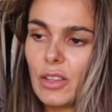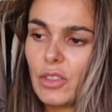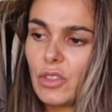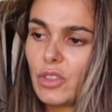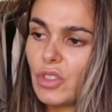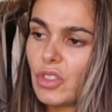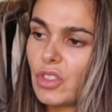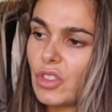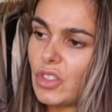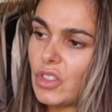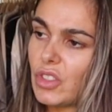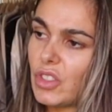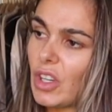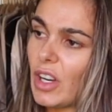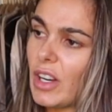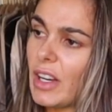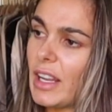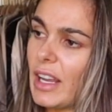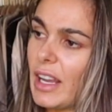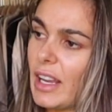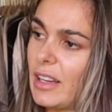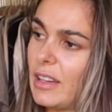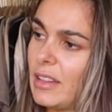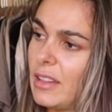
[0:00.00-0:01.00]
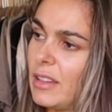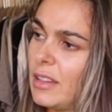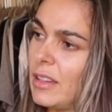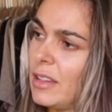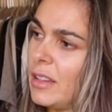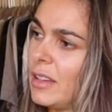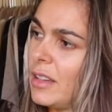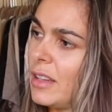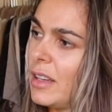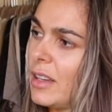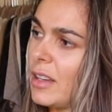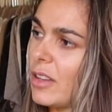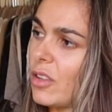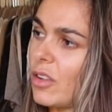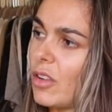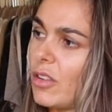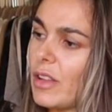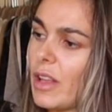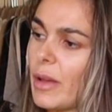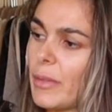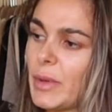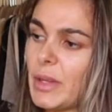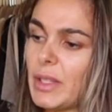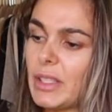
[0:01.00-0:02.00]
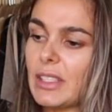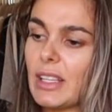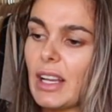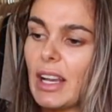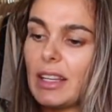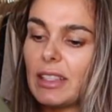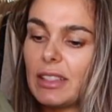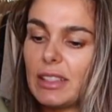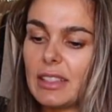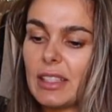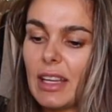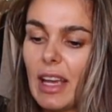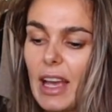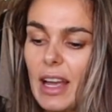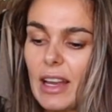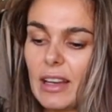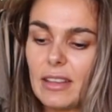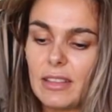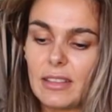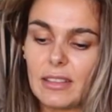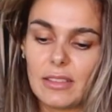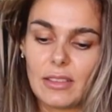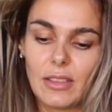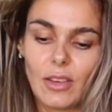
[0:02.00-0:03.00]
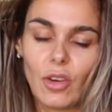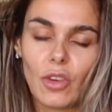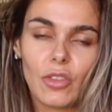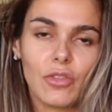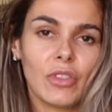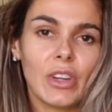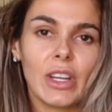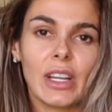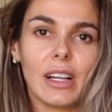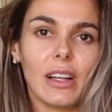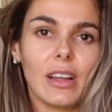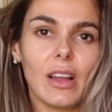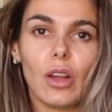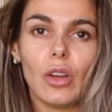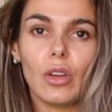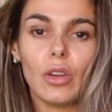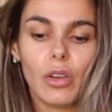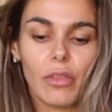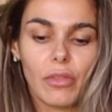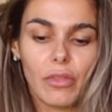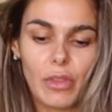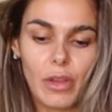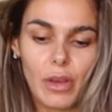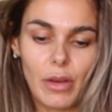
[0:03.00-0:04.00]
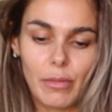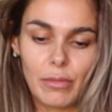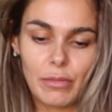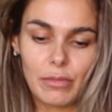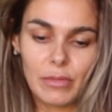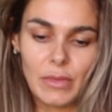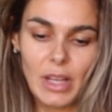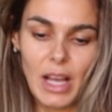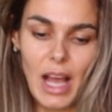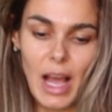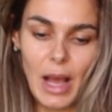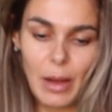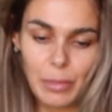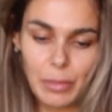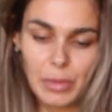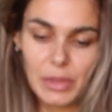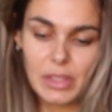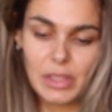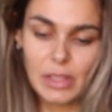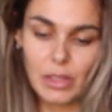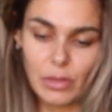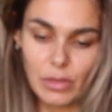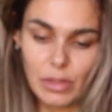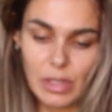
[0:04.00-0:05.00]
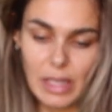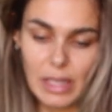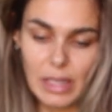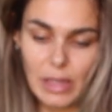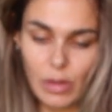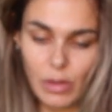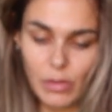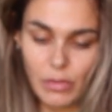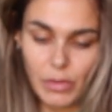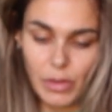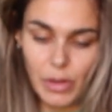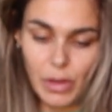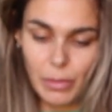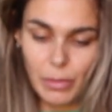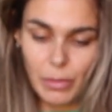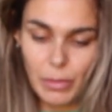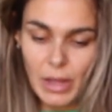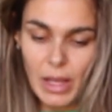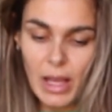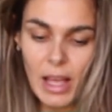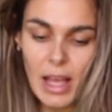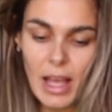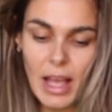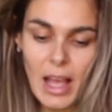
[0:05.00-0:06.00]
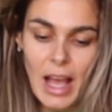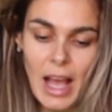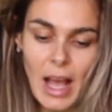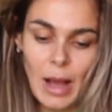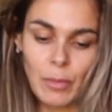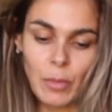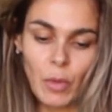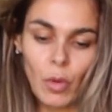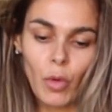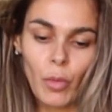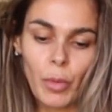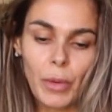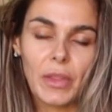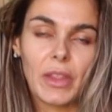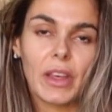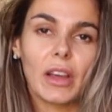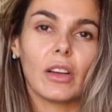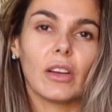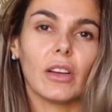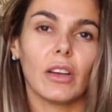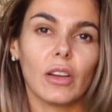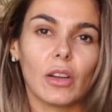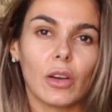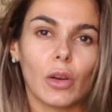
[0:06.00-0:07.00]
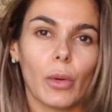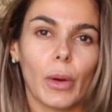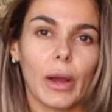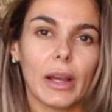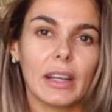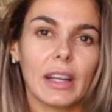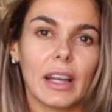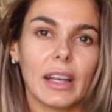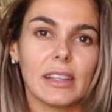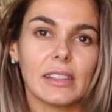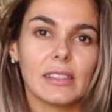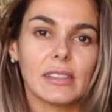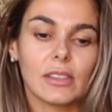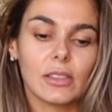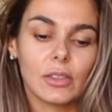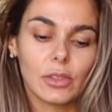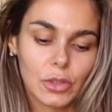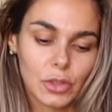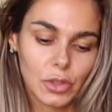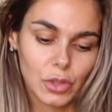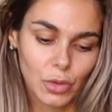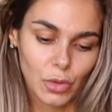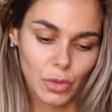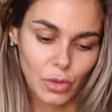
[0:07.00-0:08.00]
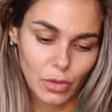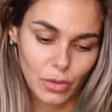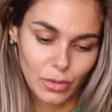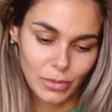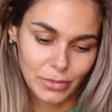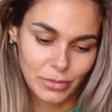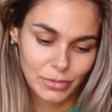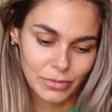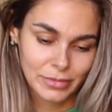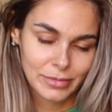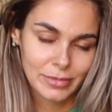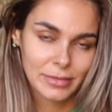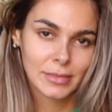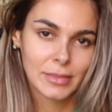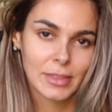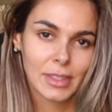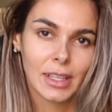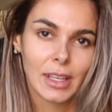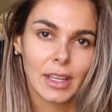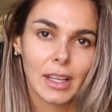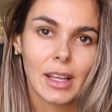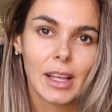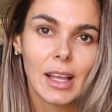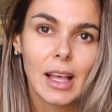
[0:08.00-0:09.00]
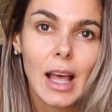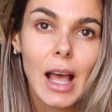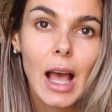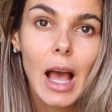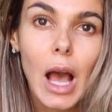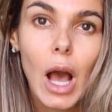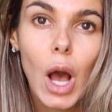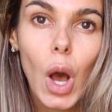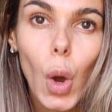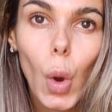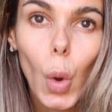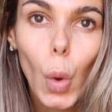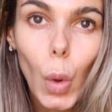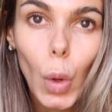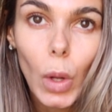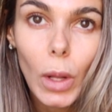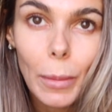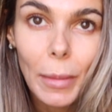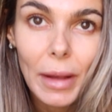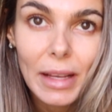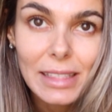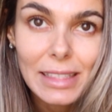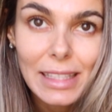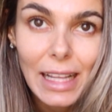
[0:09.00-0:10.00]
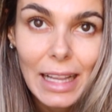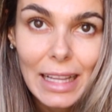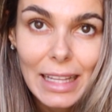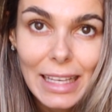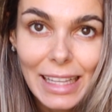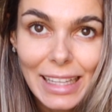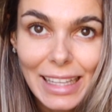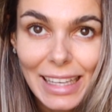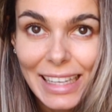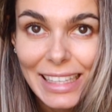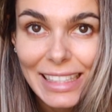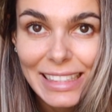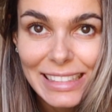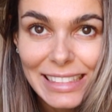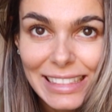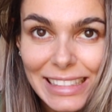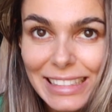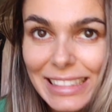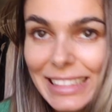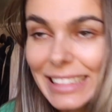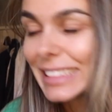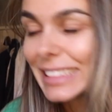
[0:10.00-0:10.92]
Stunning. Got them in a size 10. Unreal. Love them. Absolutely love them. I'm hoping they're gonna look quite nice and not show all my cellulite.